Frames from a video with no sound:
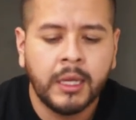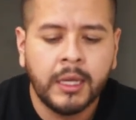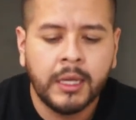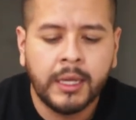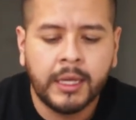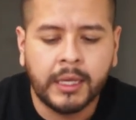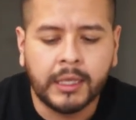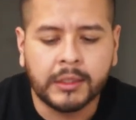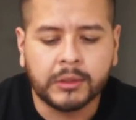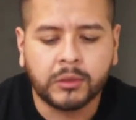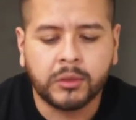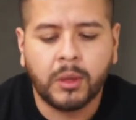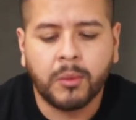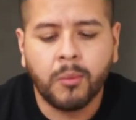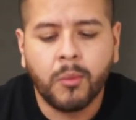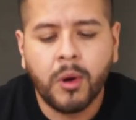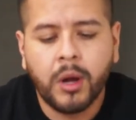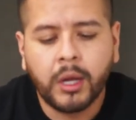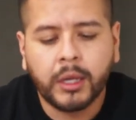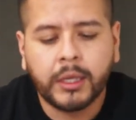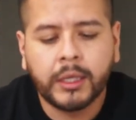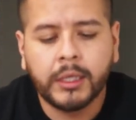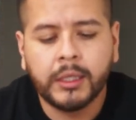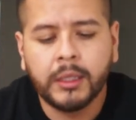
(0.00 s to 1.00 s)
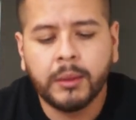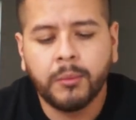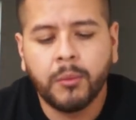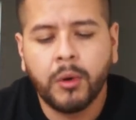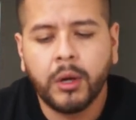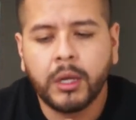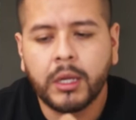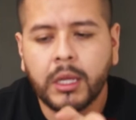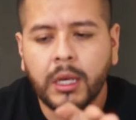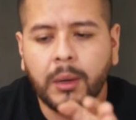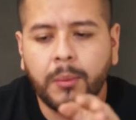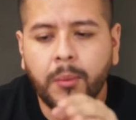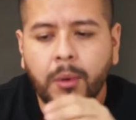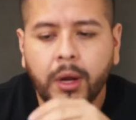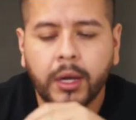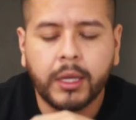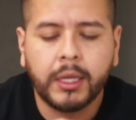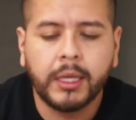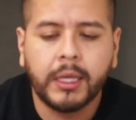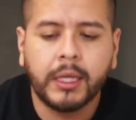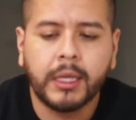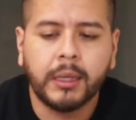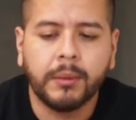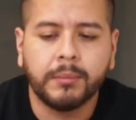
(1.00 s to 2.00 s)
And so I'm walking,
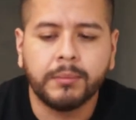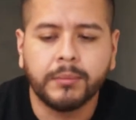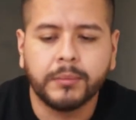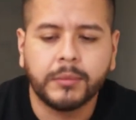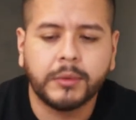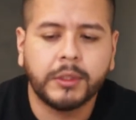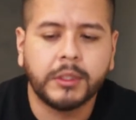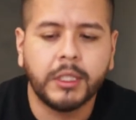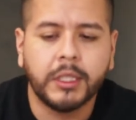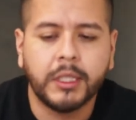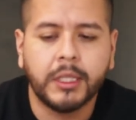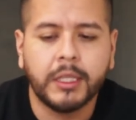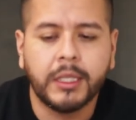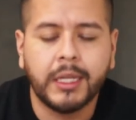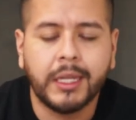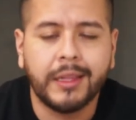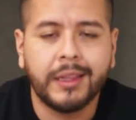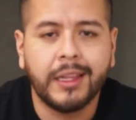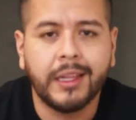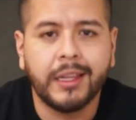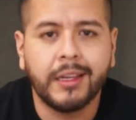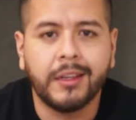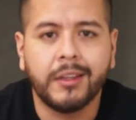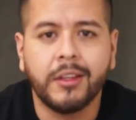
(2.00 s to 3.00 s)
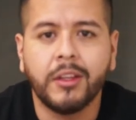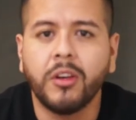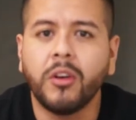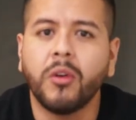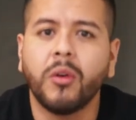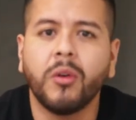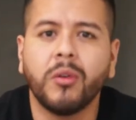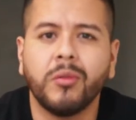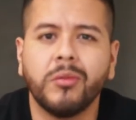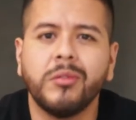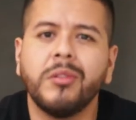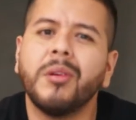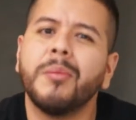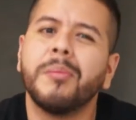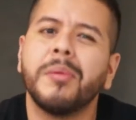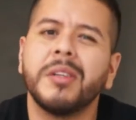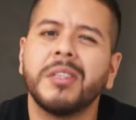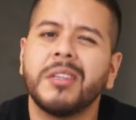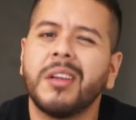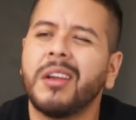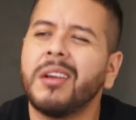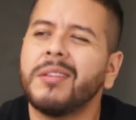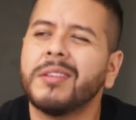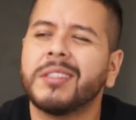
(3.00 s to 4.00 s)
I'm chilling, and then, you know, but
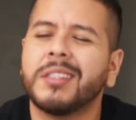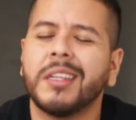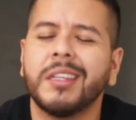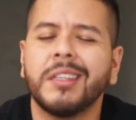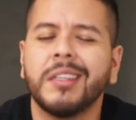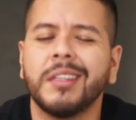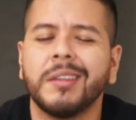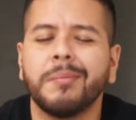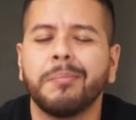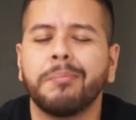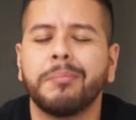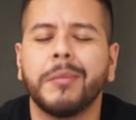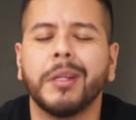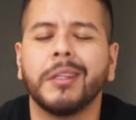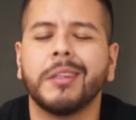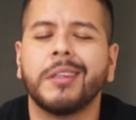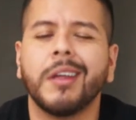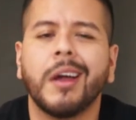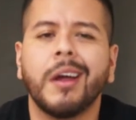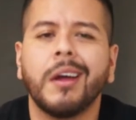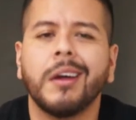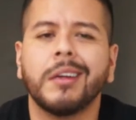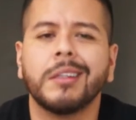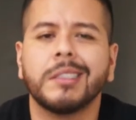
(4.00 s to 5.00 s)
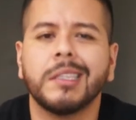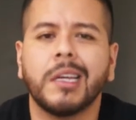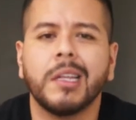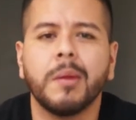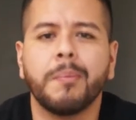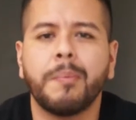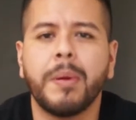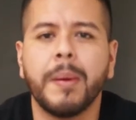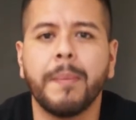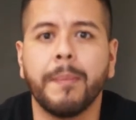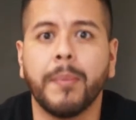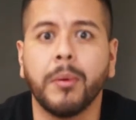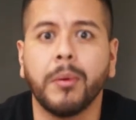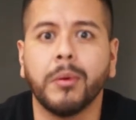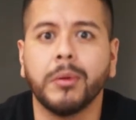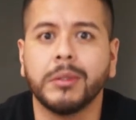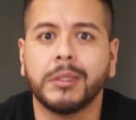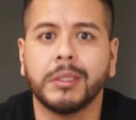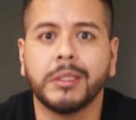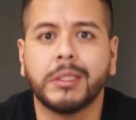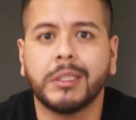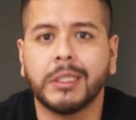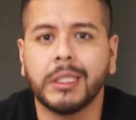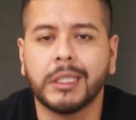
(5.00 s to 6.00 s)
all of a sudden the dogs, all the pit bulls and
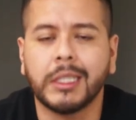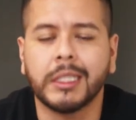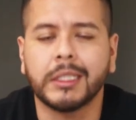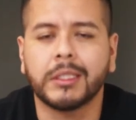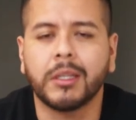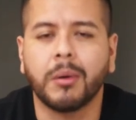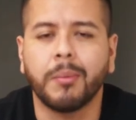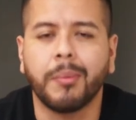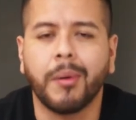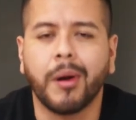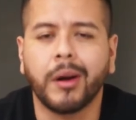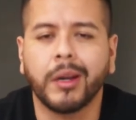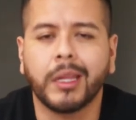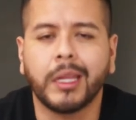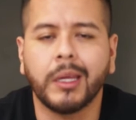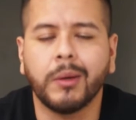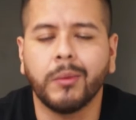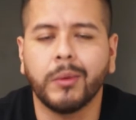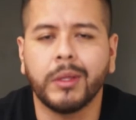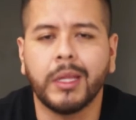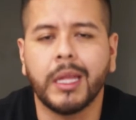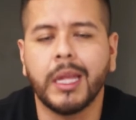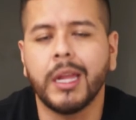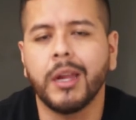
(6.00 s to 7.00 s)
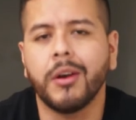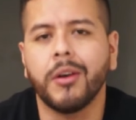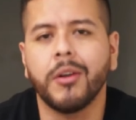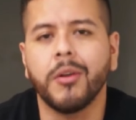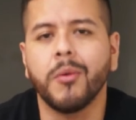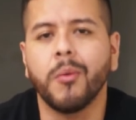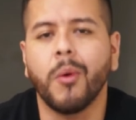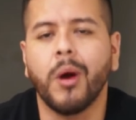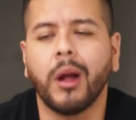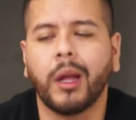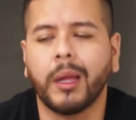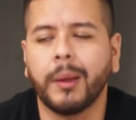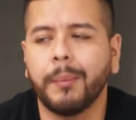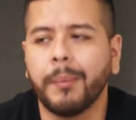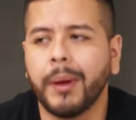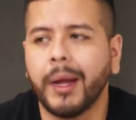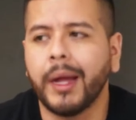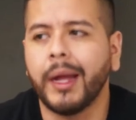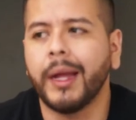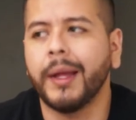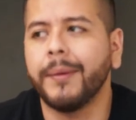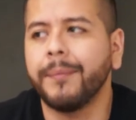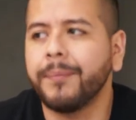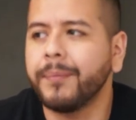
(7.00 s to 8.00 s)
shit, they start barking when they hear you walking
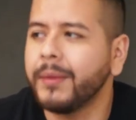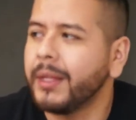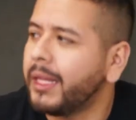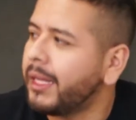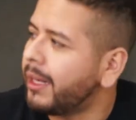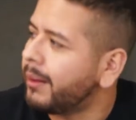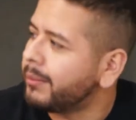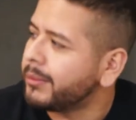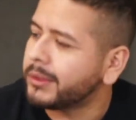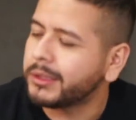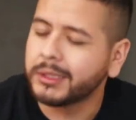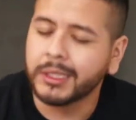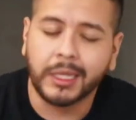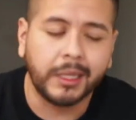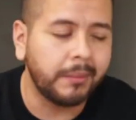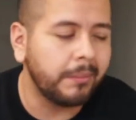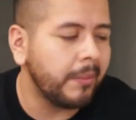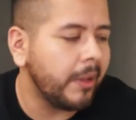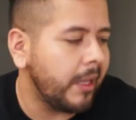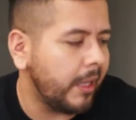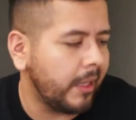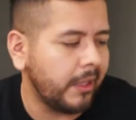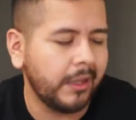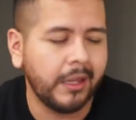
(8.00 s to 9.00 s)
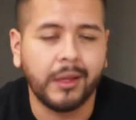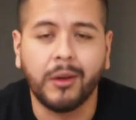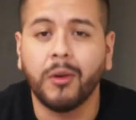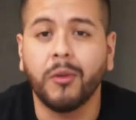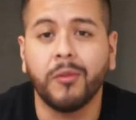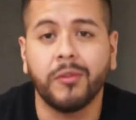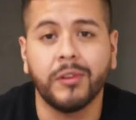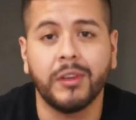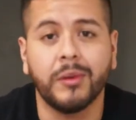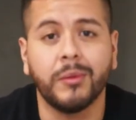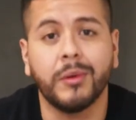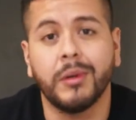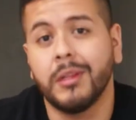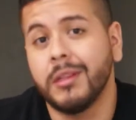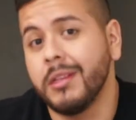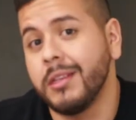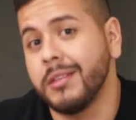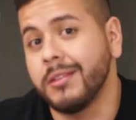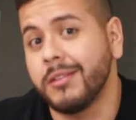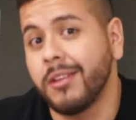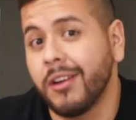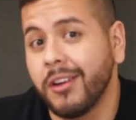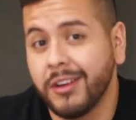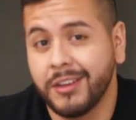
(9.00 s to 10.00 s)
by. And I'm just like, man, like hopefully one of these
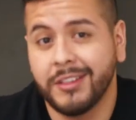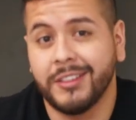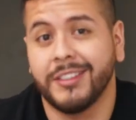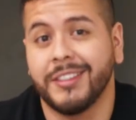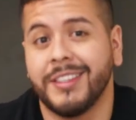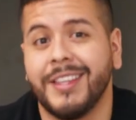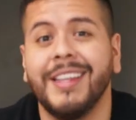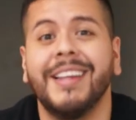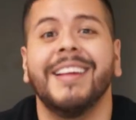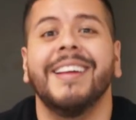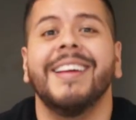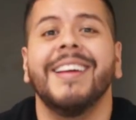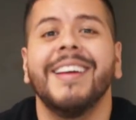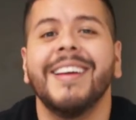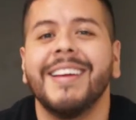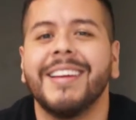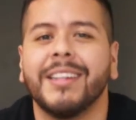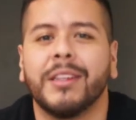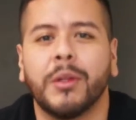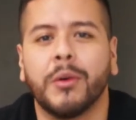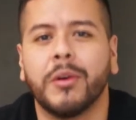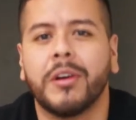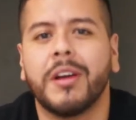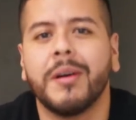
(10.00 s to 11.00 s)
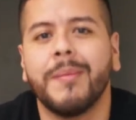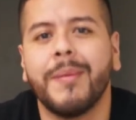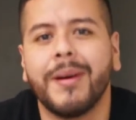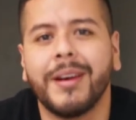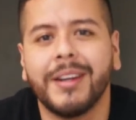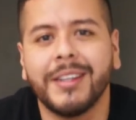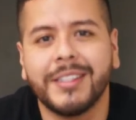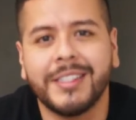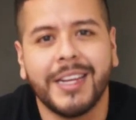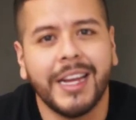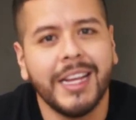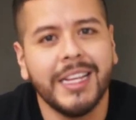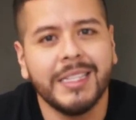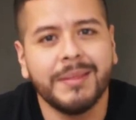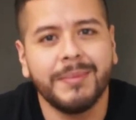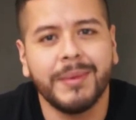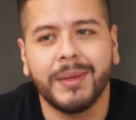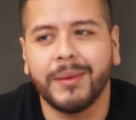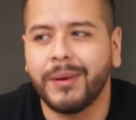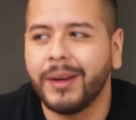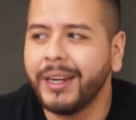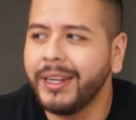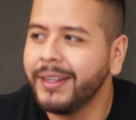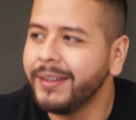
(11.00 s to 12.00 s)
dogs don't come out and chase me,
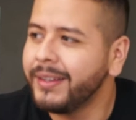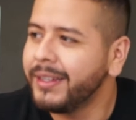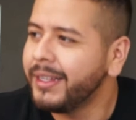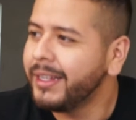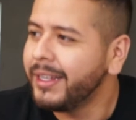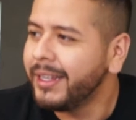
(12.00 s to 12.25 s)
right?